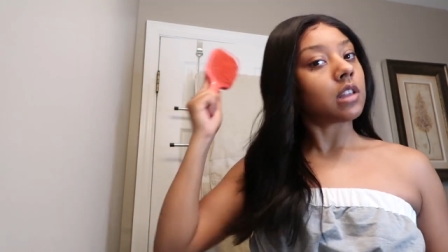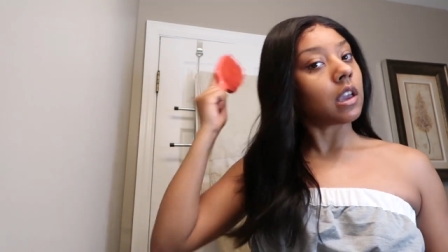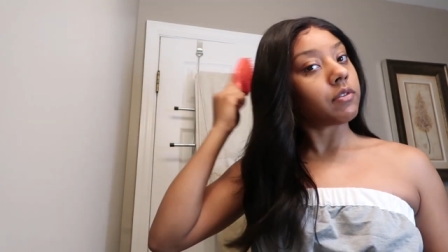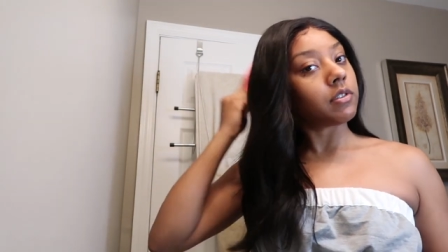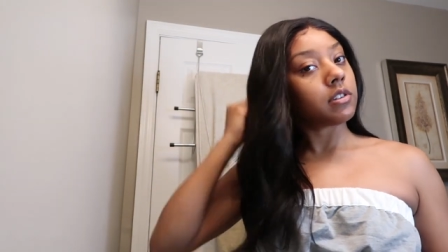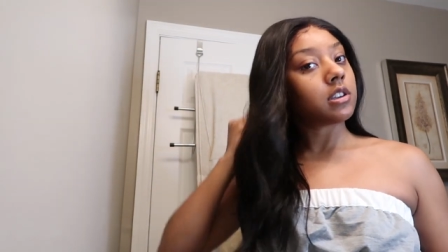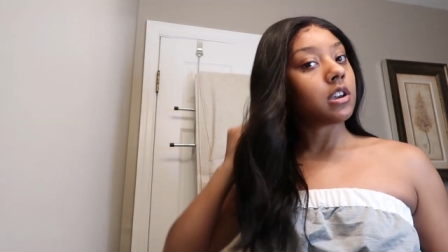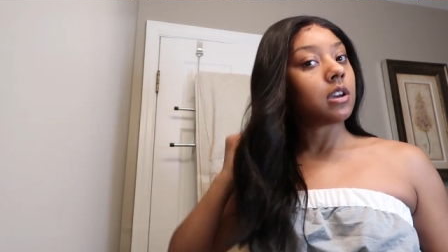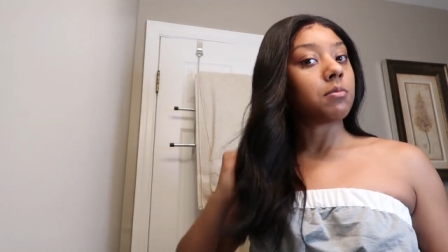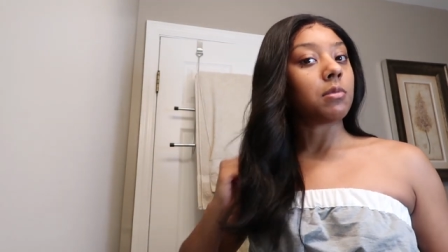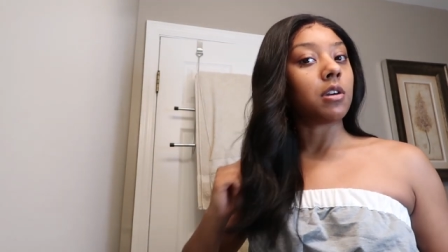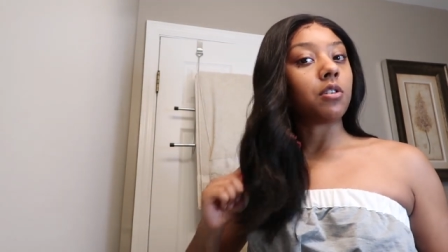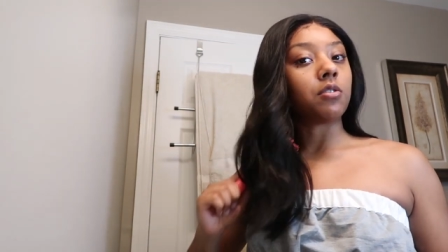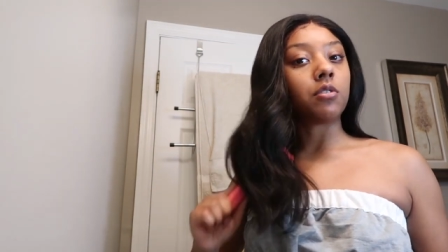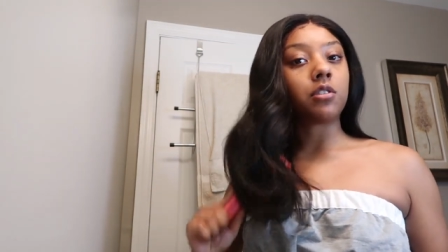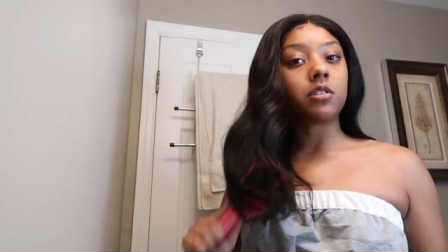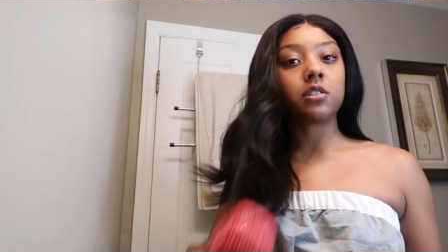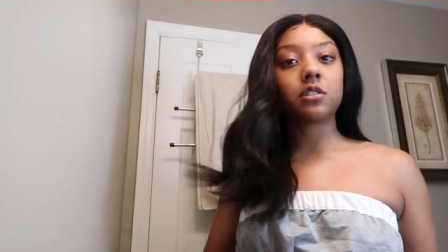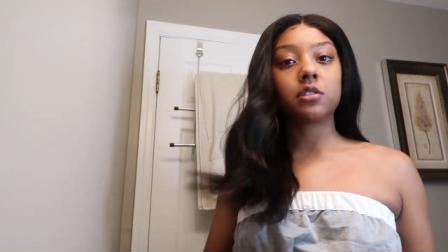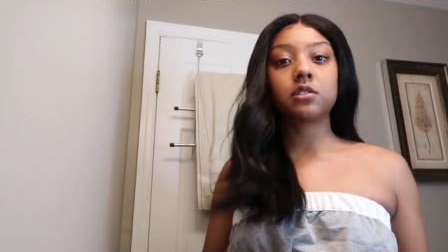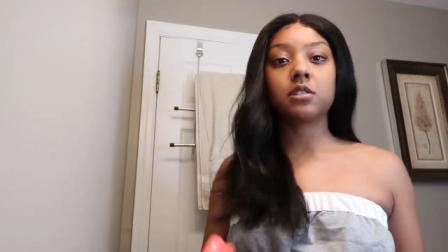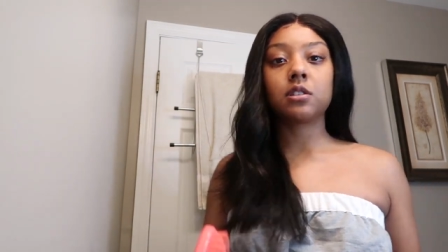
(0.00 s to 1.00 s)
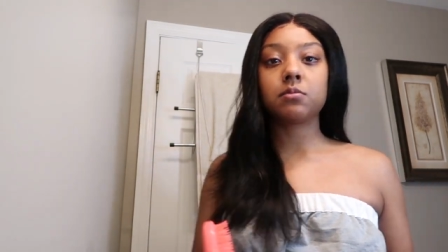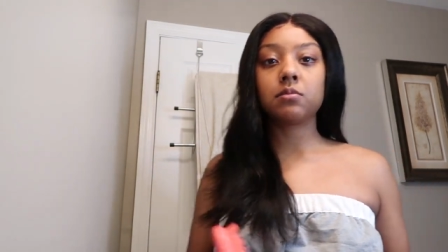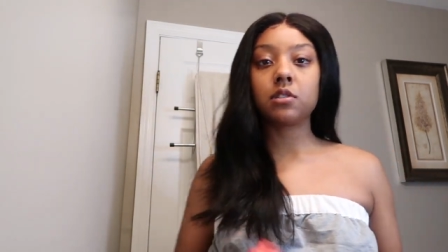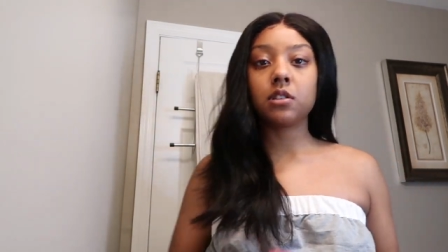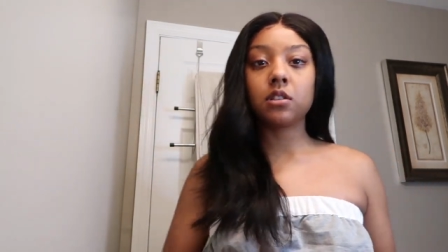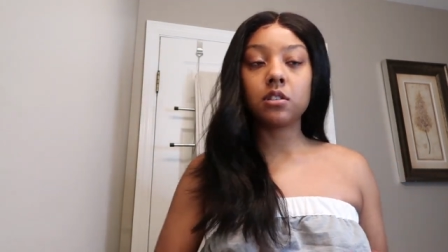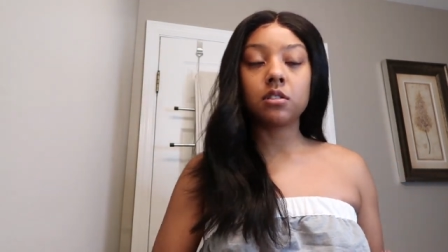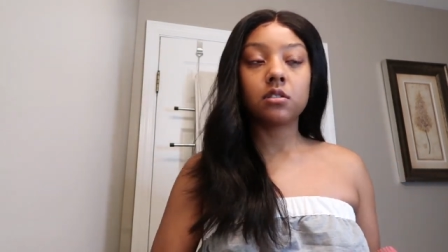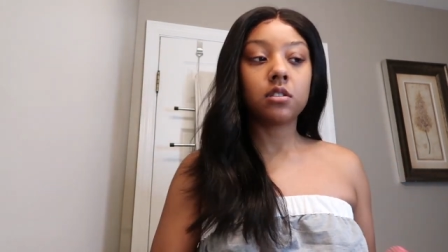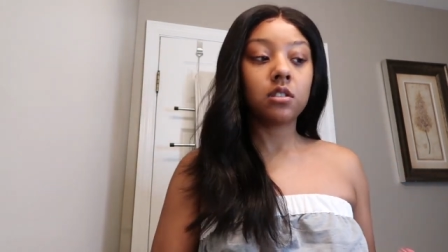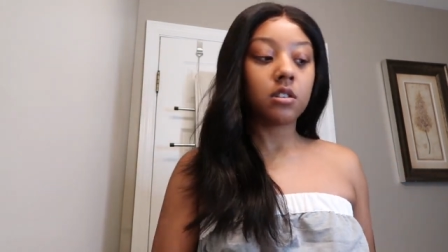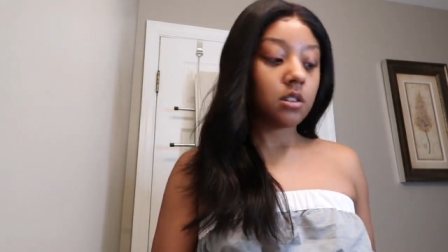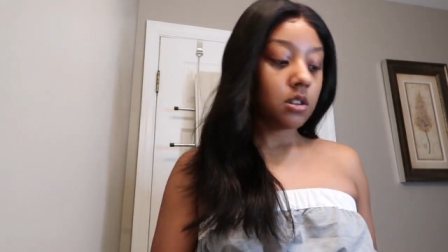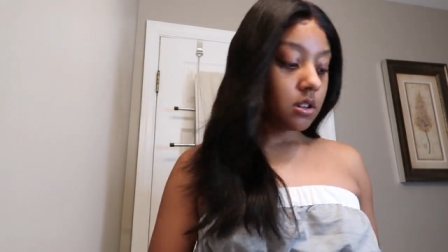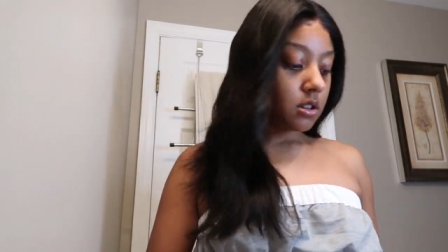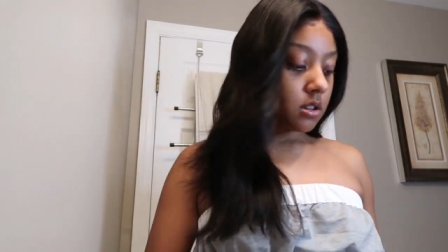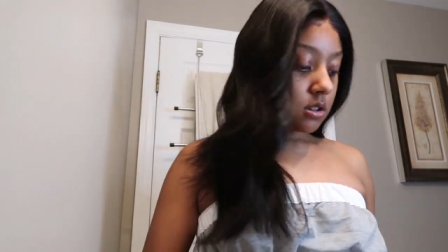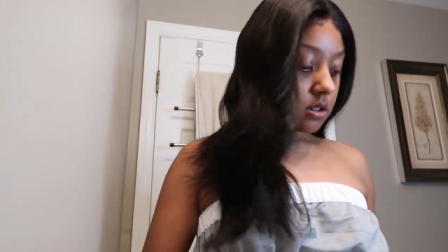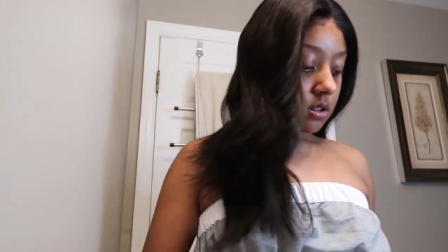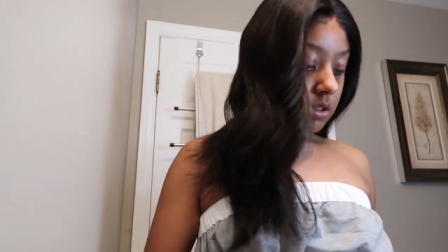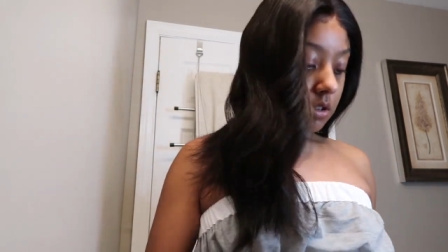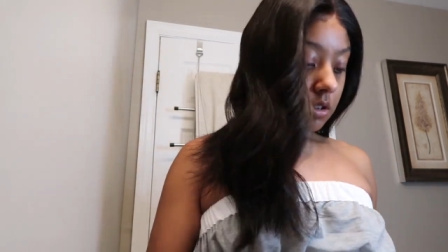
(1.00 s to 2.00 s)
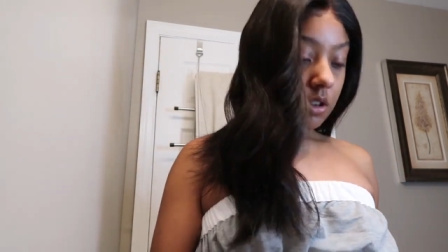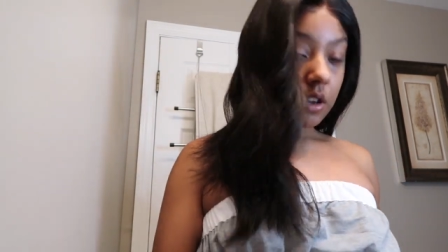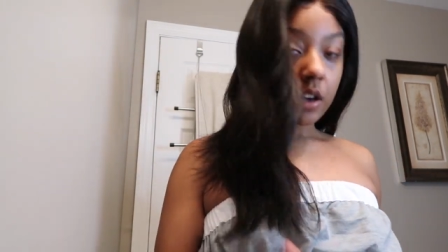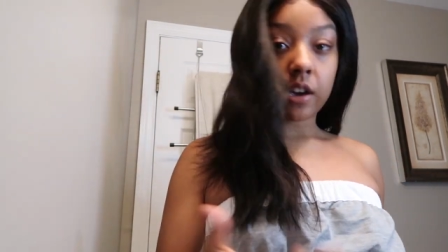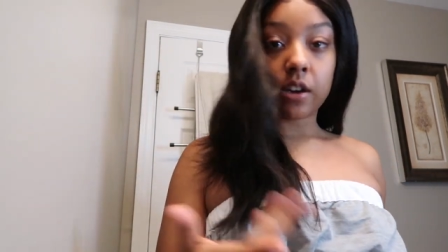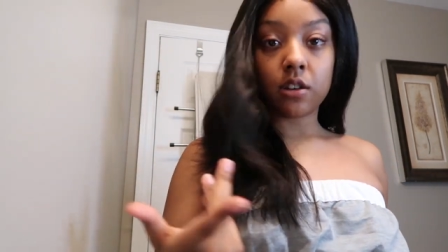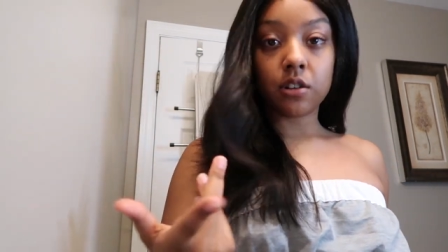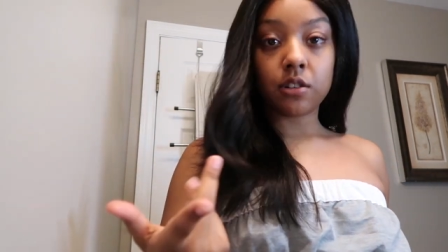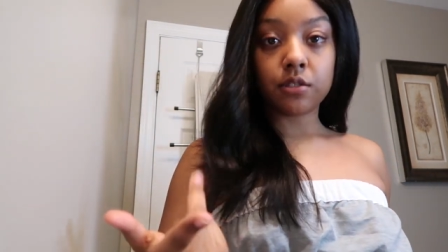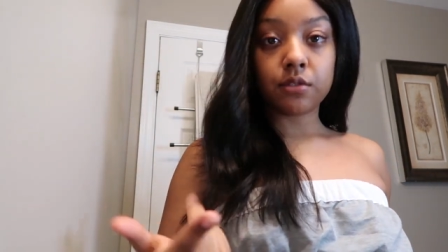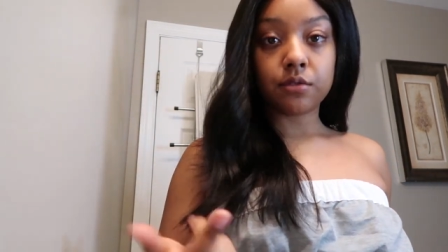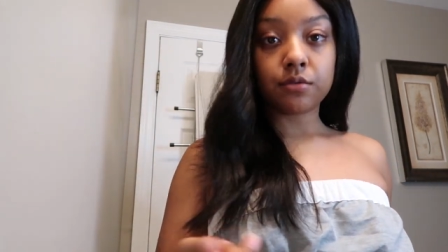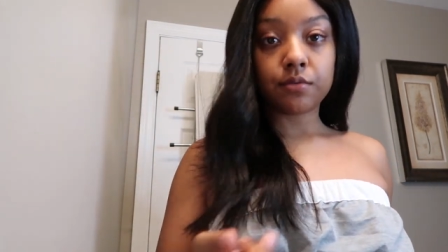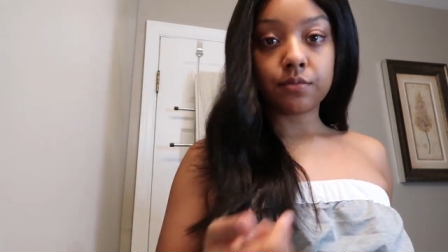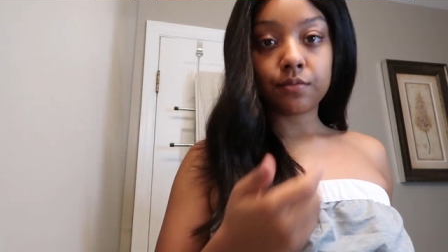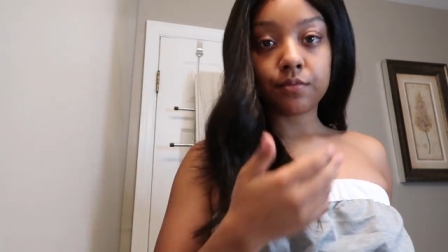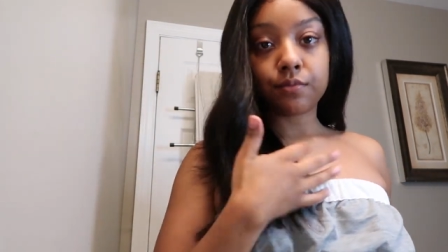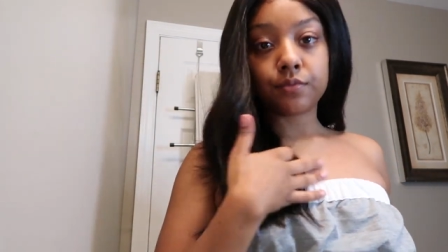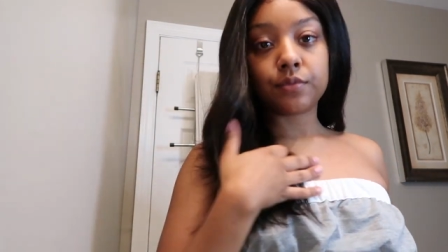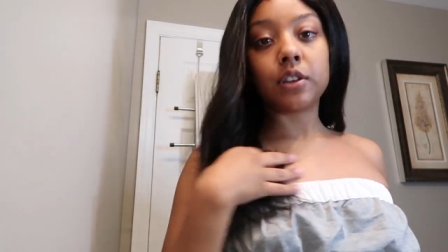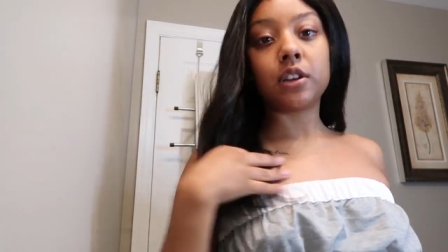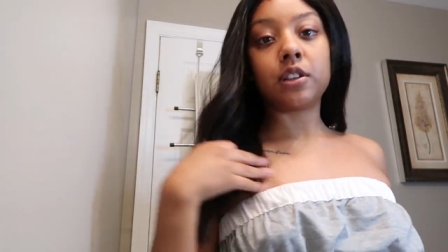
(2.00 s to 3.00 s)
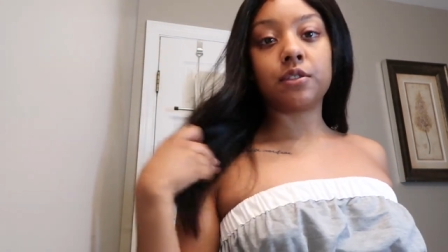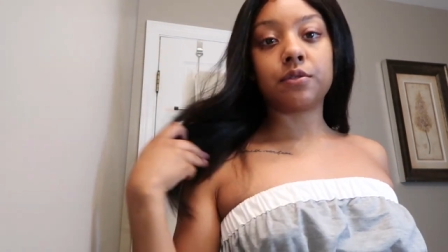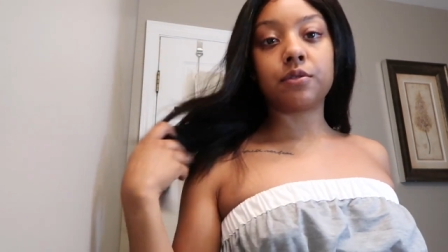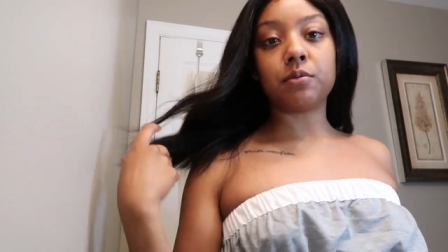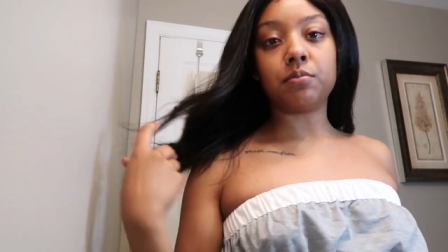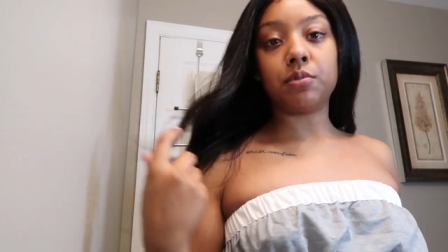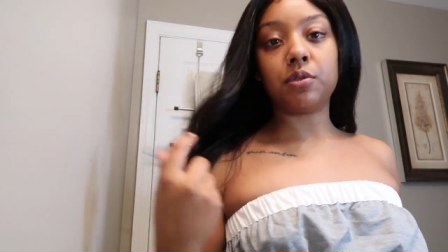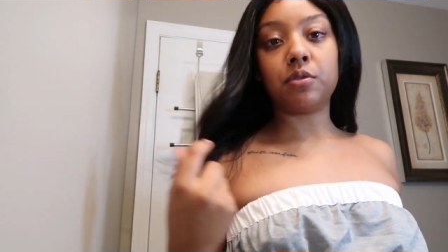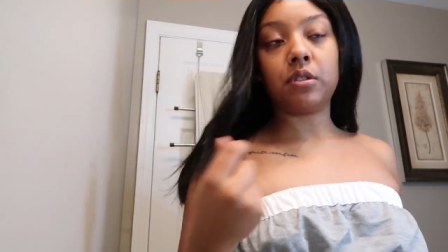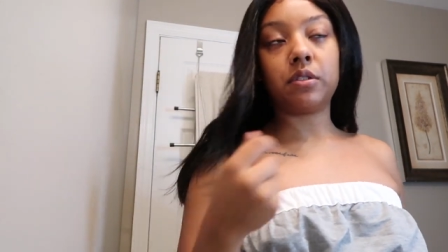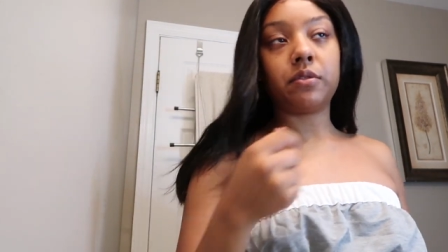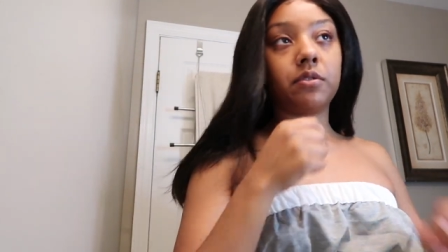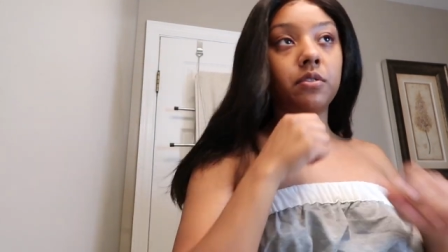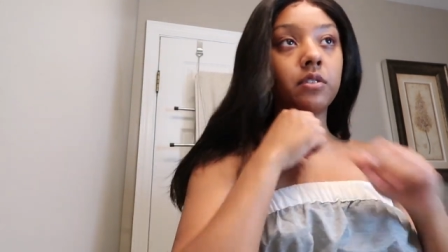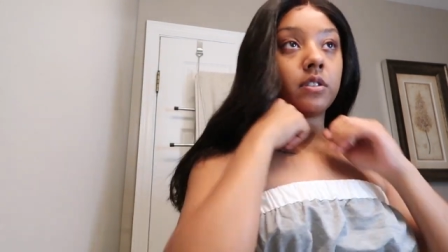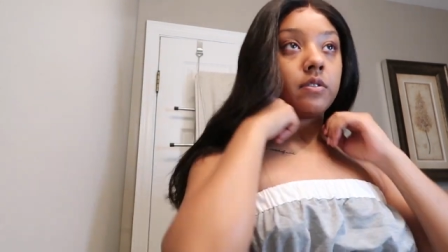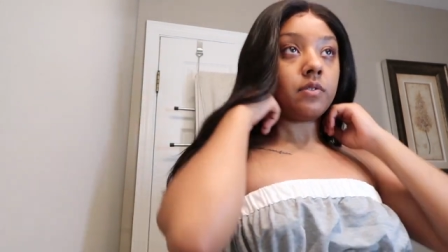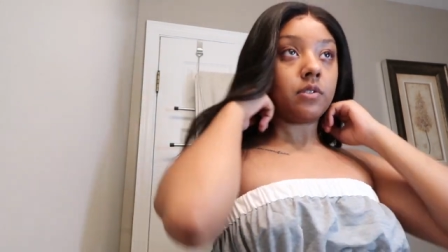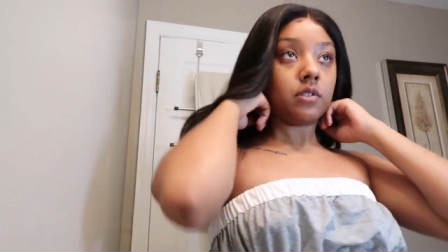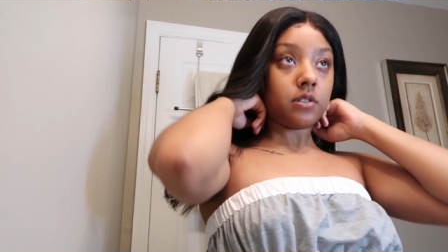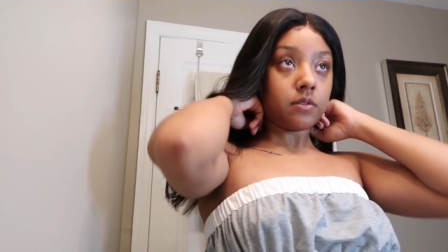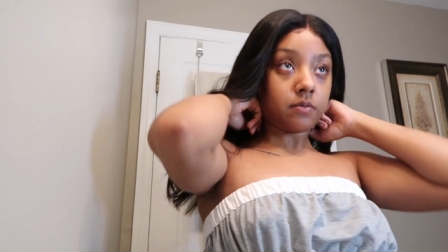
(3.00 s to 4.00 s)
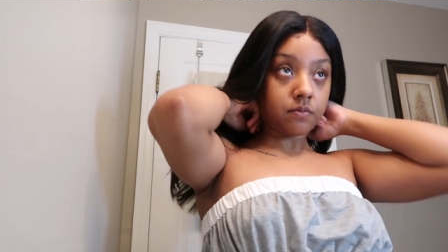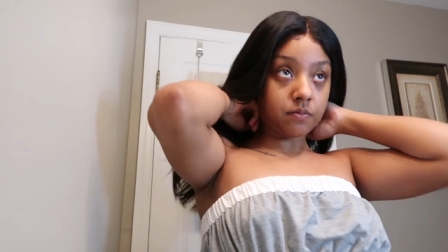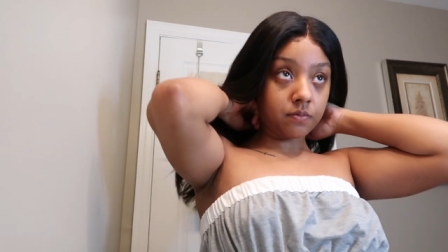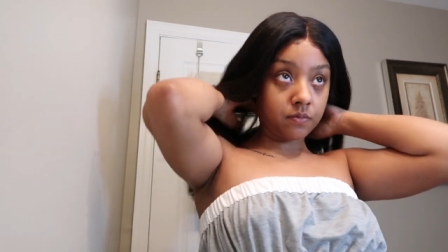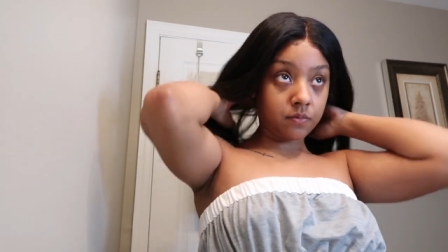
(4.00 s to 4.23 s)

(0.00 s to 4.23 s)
Every time I order something, hair, it's from Beauty Forever.